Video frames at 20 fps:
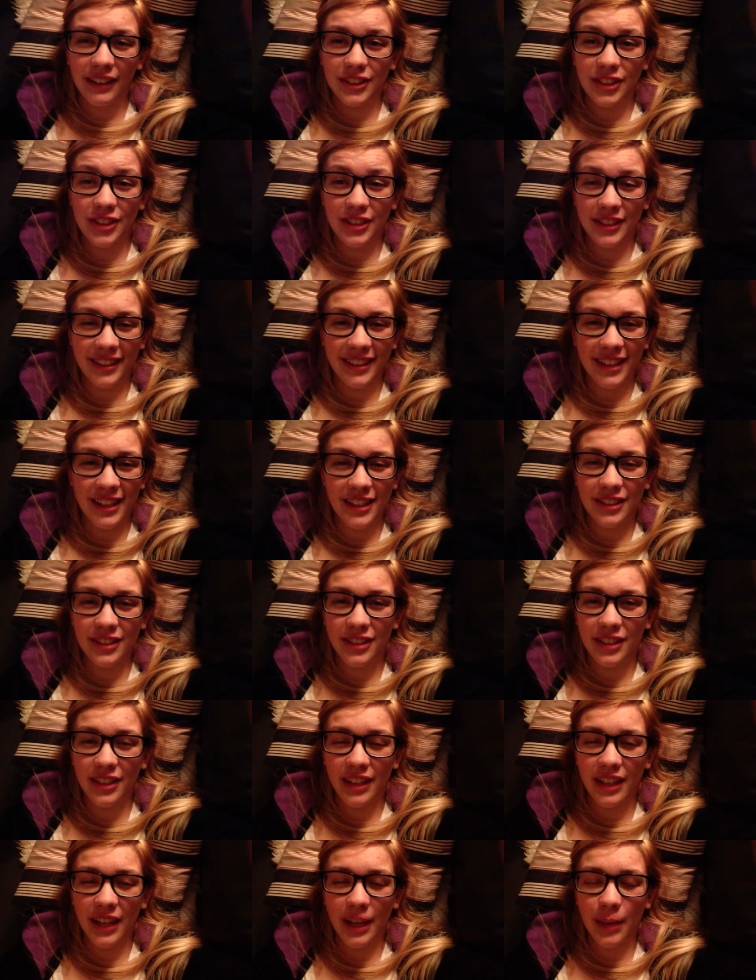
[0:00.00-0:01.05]
just like
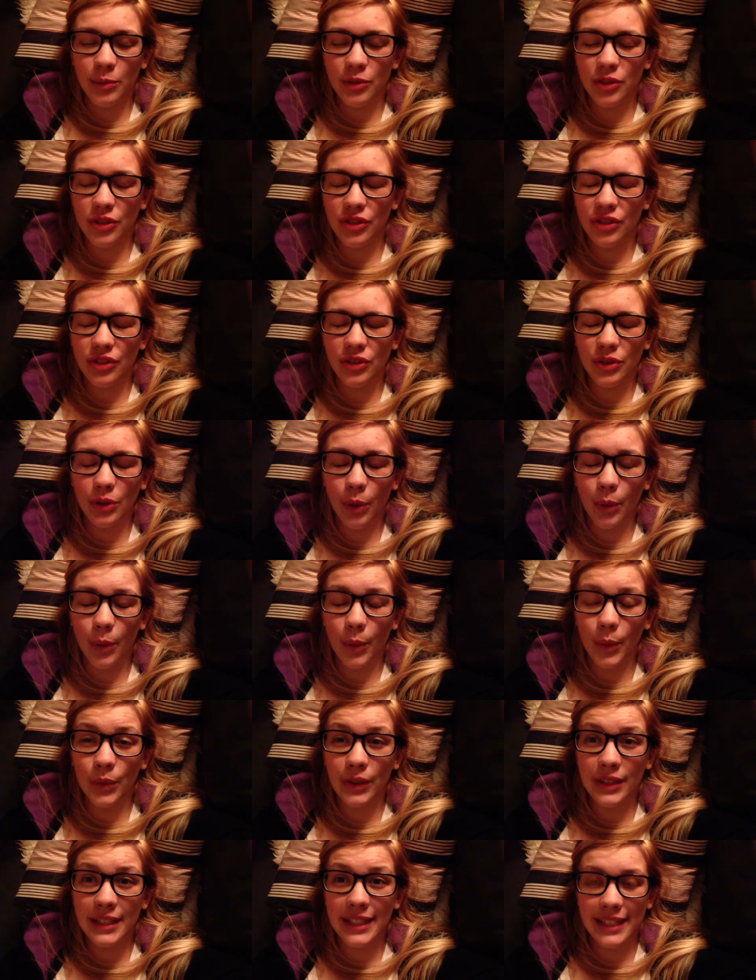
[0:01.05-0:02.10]
yesterday, I'm just so
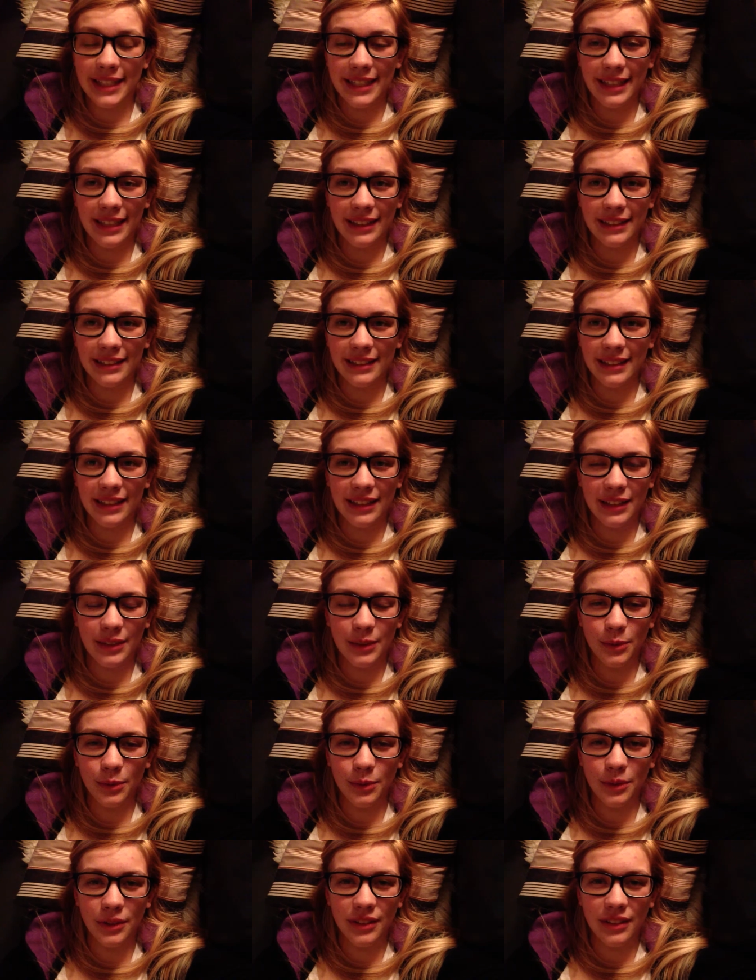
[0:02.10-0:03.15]
ridiculously
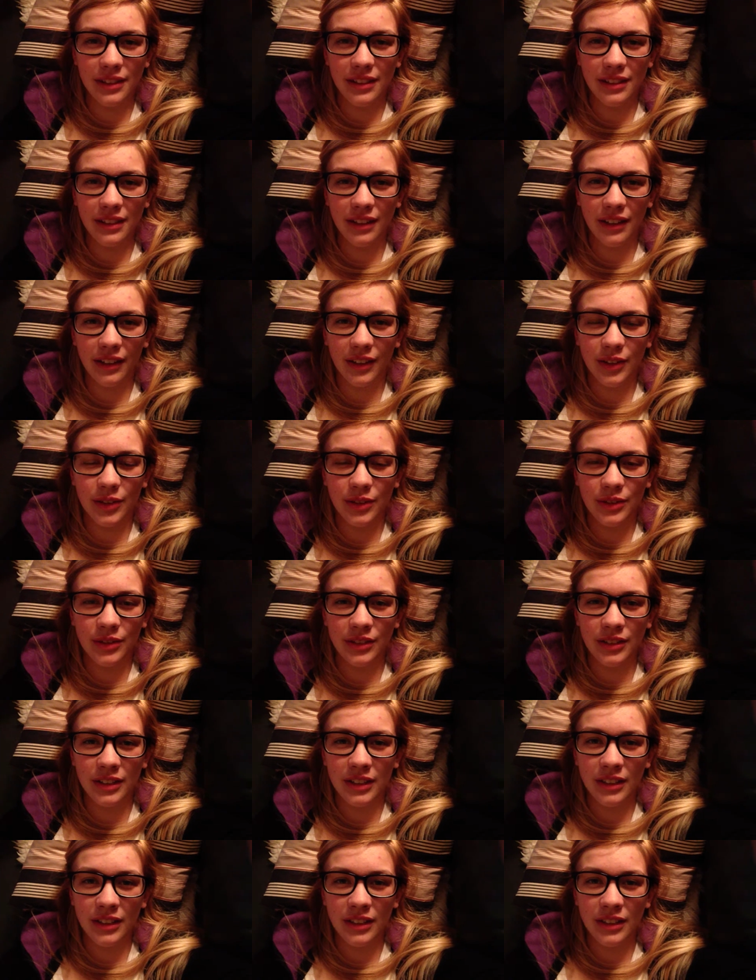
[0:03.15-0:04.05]
exhausted. I could